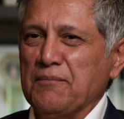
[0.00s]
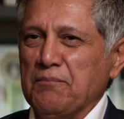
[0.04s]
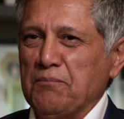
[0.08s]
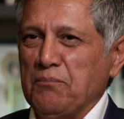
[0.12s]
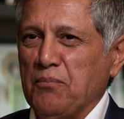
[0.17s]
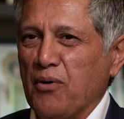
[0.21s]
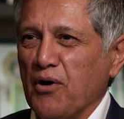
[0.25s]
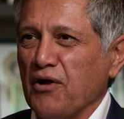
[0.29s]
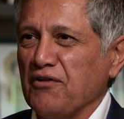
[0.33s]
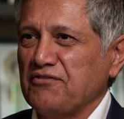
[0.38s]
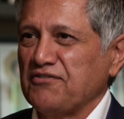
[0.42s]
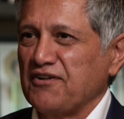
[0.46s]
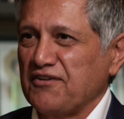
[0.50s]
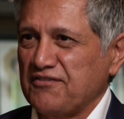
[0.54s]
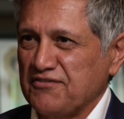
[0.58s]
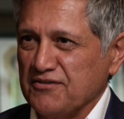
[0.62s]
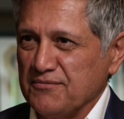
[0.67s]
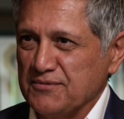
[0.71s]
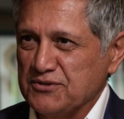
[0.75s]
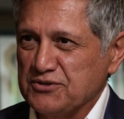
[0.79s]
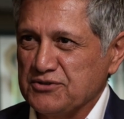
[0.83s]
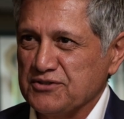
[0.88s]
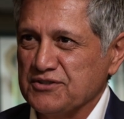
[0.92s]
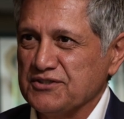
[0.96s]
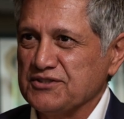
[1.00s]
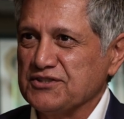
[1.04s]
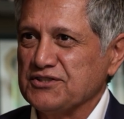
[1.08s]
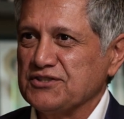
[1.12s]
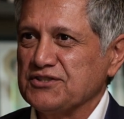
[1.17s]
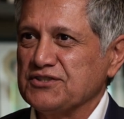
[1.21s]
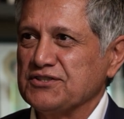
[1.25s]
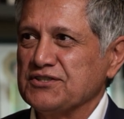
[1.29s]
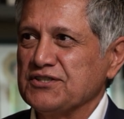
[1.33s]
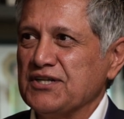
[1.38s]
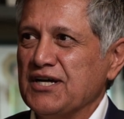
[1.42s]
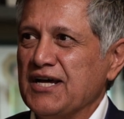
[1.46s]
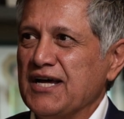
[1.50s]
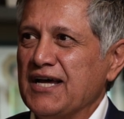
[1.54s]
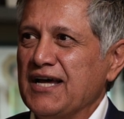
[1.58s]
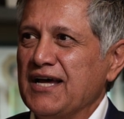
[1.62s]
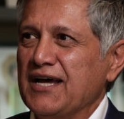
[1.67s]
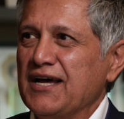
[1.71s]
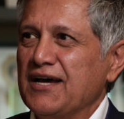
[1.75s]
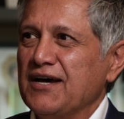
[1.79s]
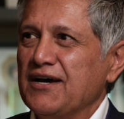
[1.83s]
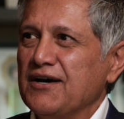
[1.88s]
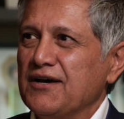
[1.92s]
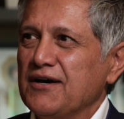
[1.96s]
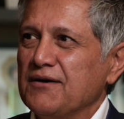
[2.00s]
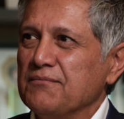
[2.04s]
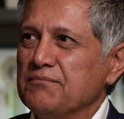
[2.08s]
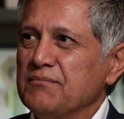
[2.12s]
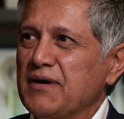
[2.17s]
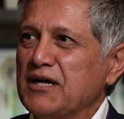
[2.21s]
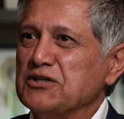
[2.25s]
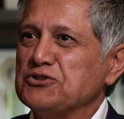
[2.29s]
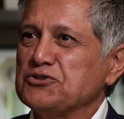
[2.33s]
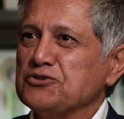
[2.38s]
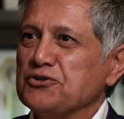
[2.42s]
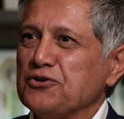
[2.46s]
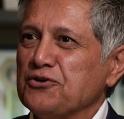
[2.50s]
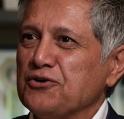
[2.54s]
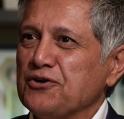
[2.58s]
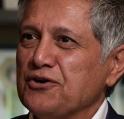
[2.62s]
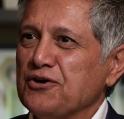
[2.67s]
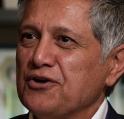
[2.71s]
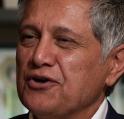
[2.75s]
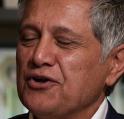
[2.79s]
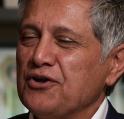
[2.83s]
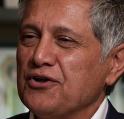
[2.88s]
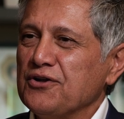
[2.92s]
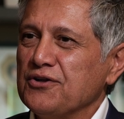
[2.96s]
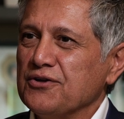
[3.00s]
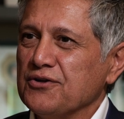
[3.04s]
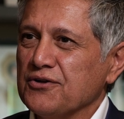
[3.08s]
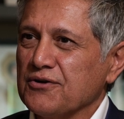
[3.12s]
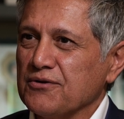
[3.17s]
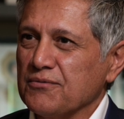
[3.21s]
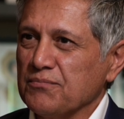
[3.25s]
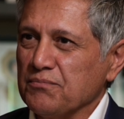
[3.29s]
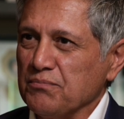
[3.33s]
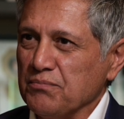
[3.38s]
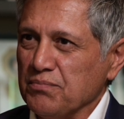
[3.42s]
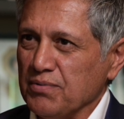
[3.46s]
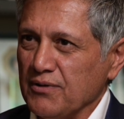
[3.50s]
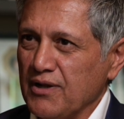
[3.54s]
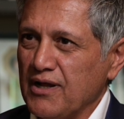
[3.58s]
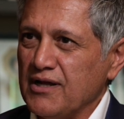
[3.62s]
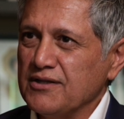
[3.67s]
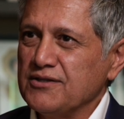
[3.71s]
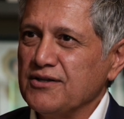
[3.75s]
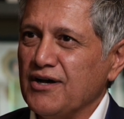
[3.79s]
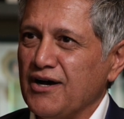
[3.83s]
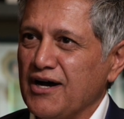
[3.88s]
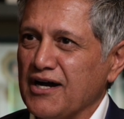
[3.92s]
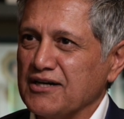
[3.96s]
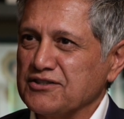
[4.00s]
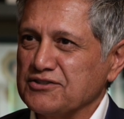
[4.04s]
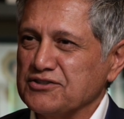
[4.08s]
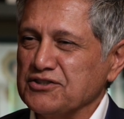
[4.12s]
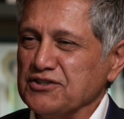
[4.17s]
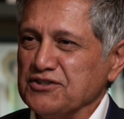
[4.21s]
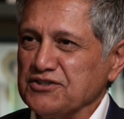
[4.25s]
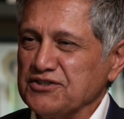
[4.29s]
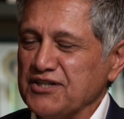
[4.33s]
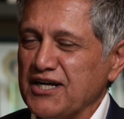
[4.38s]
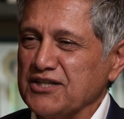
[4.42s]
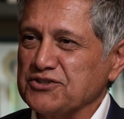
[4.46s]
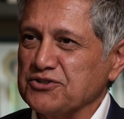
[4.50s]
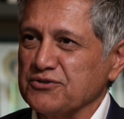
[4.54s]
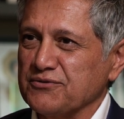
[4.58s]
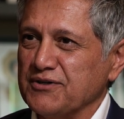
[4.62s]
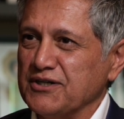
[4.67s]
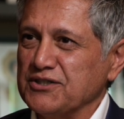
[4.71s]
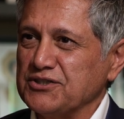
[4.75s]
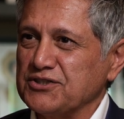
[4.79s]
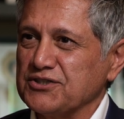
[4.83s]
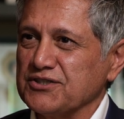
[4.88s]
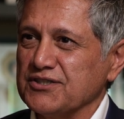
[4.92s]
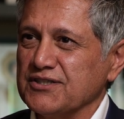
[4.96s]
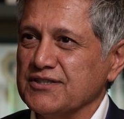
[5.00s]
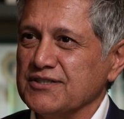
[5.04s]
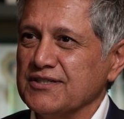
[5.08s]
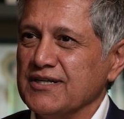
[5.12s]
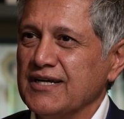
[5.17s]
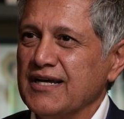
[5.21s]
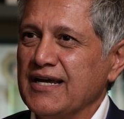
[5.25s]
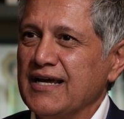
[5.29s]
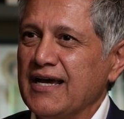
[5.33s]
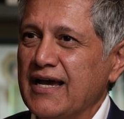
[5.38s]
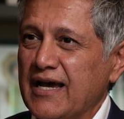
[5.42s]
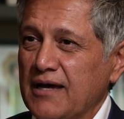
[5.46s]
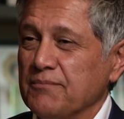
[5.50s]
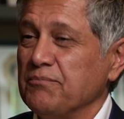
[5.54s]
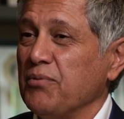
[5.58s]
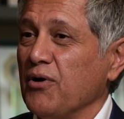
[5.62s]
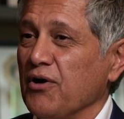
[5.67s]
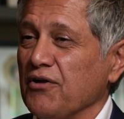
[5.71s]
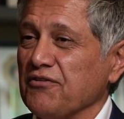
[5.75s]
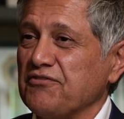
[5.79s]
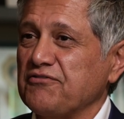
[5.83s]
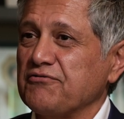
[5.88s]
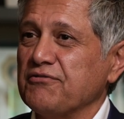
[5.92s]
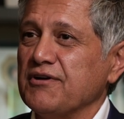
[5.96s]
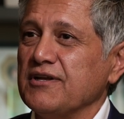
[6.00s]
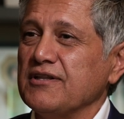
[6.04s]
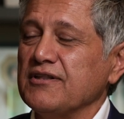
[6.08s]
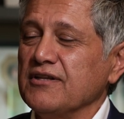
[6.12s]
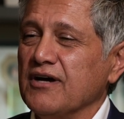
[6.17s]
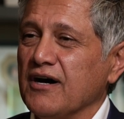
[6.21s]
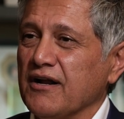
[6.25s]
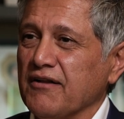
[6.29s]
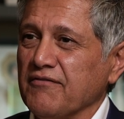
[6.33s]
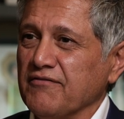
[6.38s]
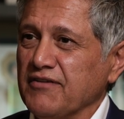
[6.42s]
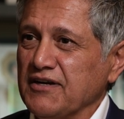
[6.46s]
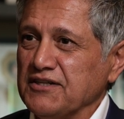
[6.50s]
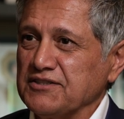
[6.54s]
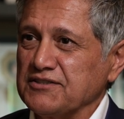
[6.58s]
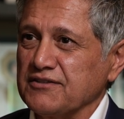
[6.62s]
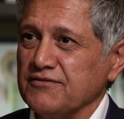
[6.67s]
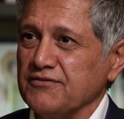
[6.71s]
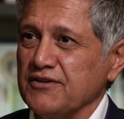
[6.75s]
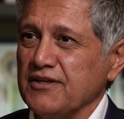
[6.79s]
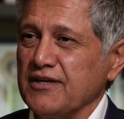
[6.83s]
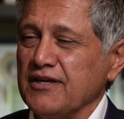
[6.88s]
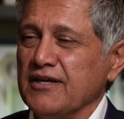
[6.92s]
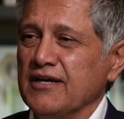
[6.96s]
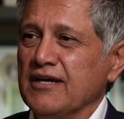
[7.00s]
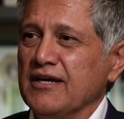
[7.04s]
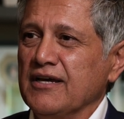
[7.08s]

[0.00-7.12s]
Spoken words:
Pulse oximeters measure your blood oxygen saturation and pulse rate non-invasively.